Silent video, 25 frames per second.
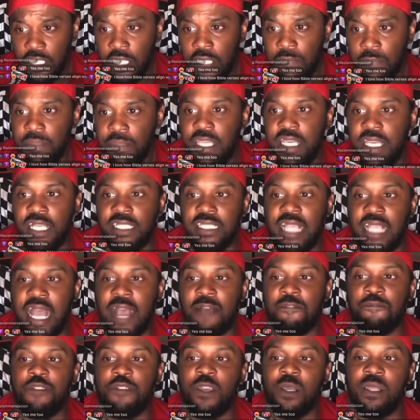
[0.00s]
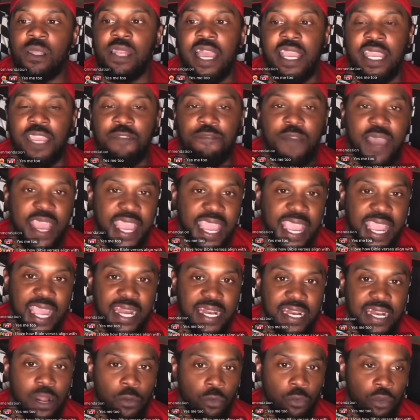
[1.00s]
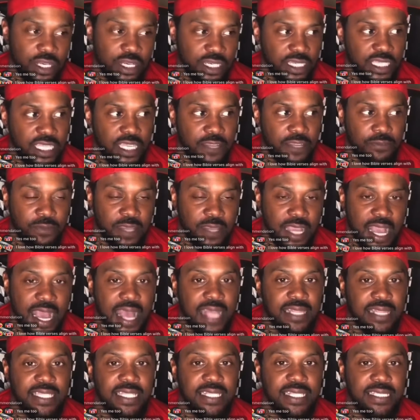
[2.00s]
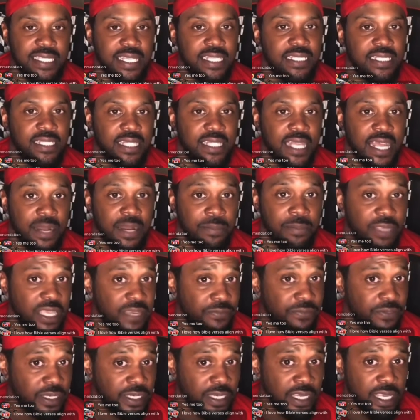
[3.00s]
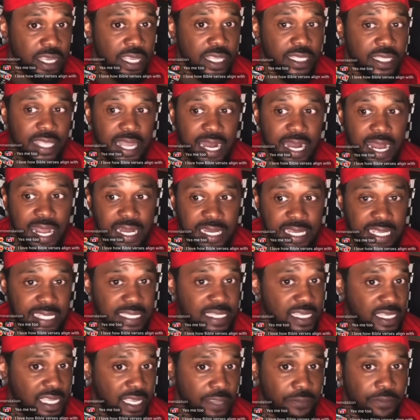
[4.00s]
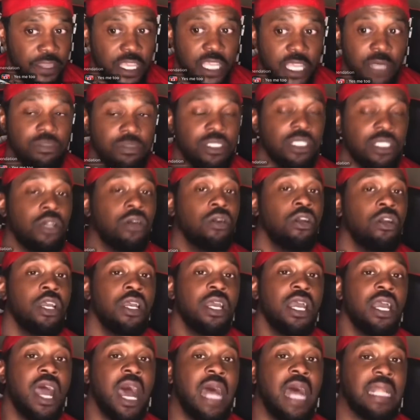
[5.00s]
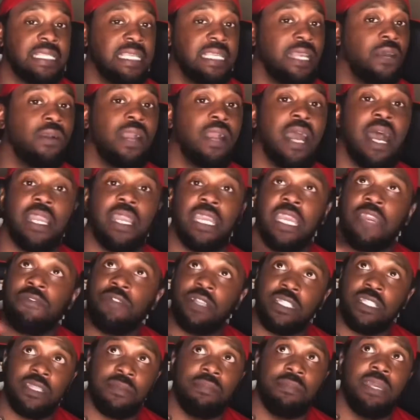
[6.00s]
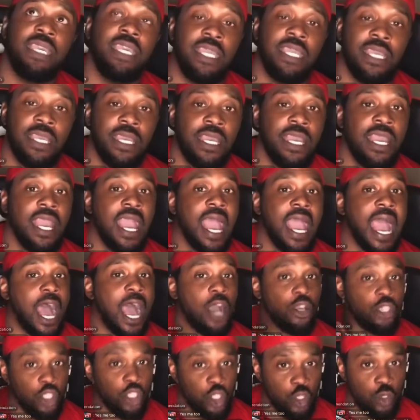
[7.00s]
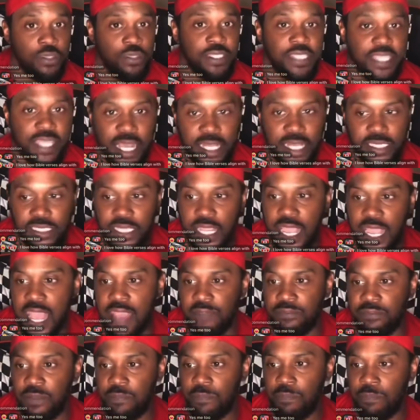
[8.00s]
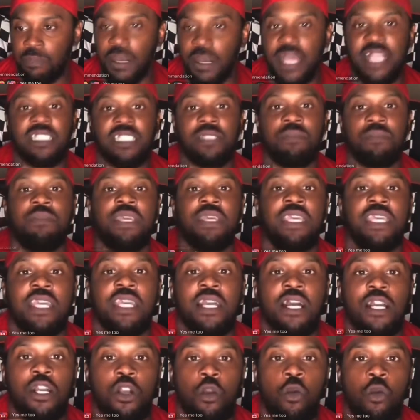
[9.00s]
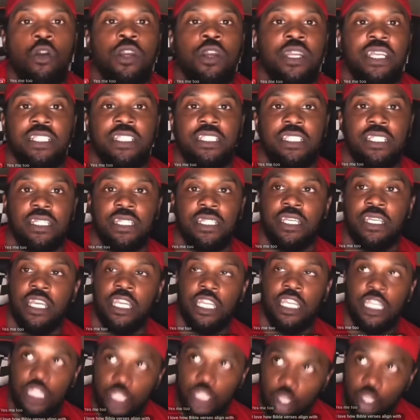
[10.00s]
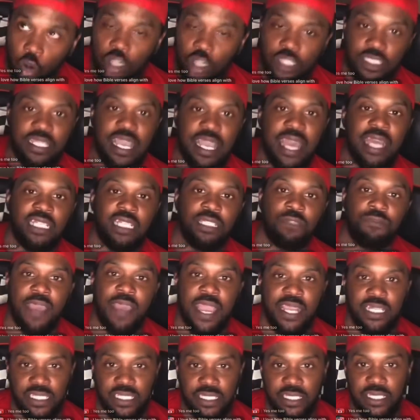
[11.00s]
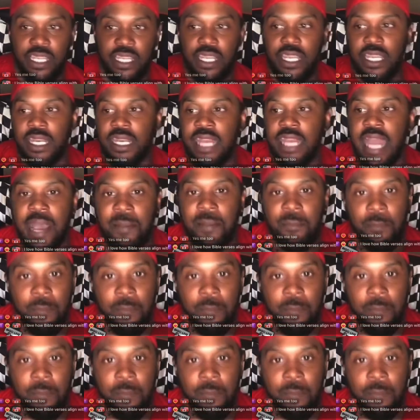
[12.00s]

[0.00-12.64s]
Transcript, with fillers: because I feel like if I had it, I wouldn't give God the attention that I'm giving that I need to give him. So I tell God, give it to me how you see I should have it. Bless me according to your satisfaction, not